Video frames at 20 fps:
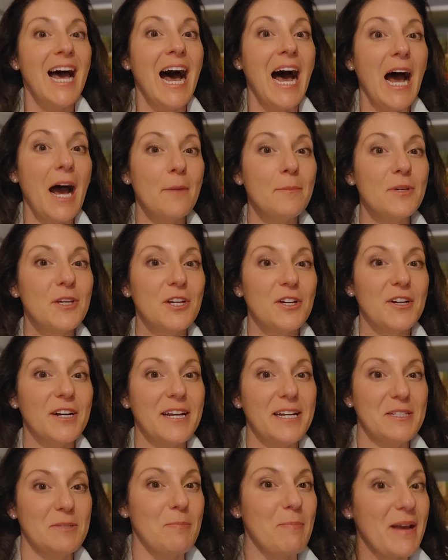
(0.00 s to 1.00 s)
I'm
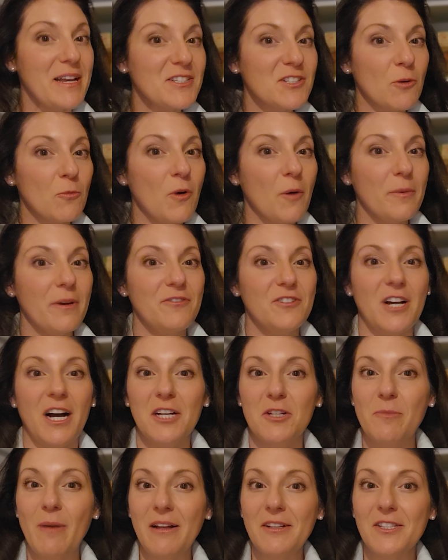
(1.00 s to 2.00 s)
curious, based on what we've
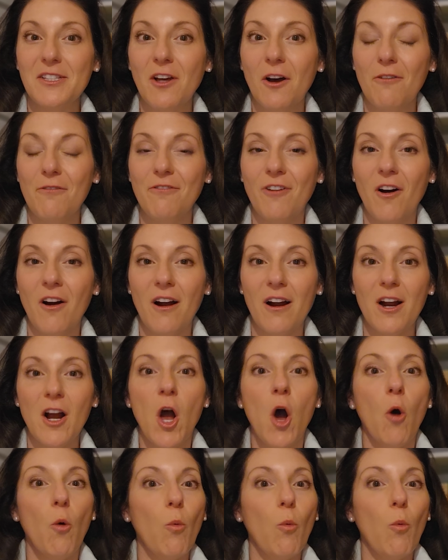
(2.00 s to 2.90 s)
talked about so far,